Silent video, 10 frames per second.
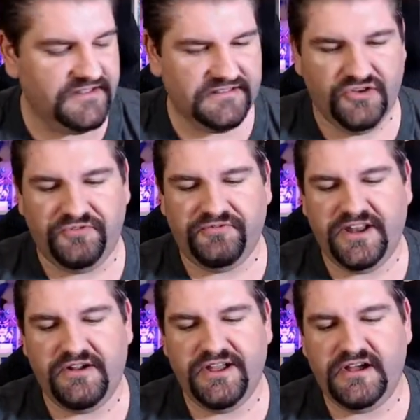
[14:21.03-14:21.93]
Little
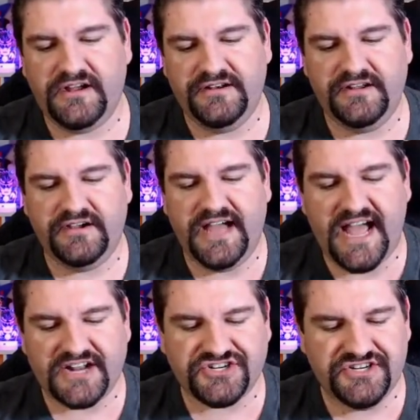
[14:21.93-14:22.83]
Flareon uh,
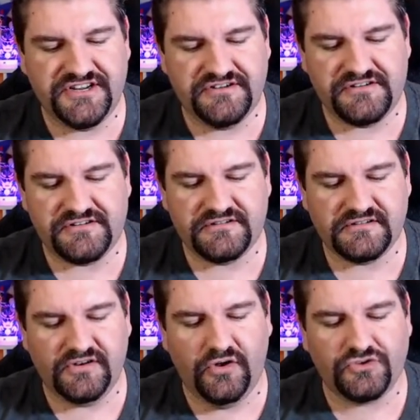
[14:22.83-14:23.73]
action here.
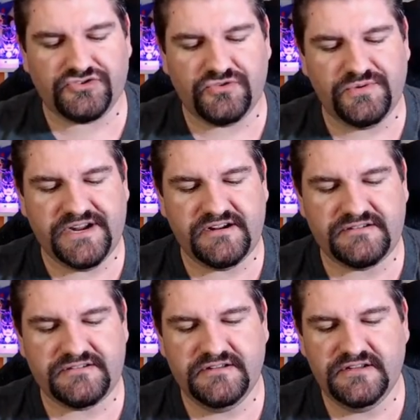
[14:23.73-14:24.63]
Ultra rare.